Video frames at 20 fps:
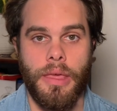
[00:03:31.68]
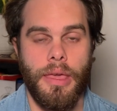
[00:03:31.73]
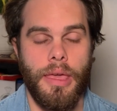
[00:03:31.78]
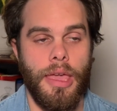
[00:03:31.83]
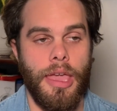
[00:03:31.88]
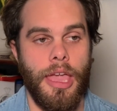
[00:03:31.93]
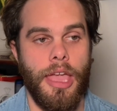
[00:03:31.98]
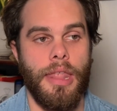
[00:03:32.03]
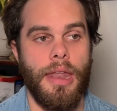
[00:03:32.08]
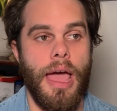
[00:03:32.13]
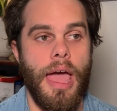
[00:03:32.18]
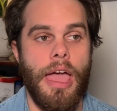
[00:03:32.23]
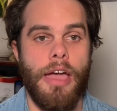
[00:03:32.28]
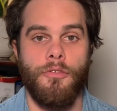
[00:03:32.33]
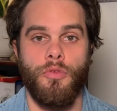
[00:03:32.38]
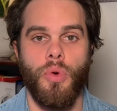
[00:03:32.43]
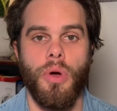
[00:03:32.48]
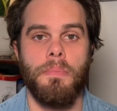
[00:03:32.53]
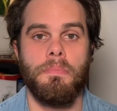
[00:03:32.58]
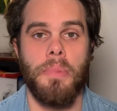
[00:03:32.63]
And I
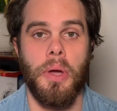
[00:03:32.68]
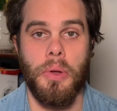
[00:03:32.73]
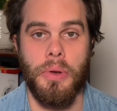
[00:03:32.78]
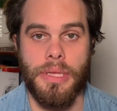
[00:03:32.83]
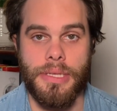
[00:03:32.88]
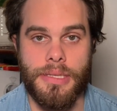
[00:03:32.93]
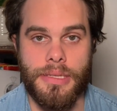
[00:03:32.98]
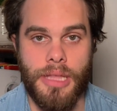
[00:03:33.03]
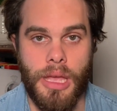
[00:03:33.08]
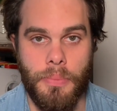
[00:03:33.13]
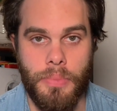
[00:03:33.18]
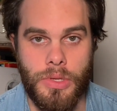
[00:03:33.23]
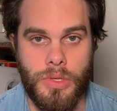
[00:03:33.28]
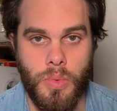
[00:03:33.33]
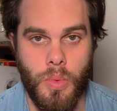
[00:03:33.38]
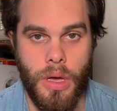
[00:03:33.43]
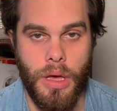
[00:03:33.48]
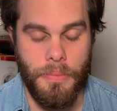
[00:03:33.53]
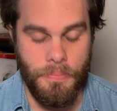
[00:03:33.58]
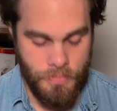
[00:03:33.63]
have one bonus step
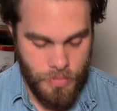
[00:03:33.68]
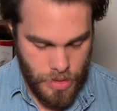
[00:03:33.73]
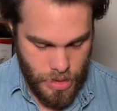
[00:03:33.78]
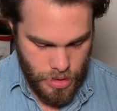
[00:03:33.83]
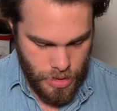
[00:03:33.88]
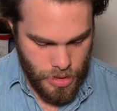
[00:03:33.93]
as well.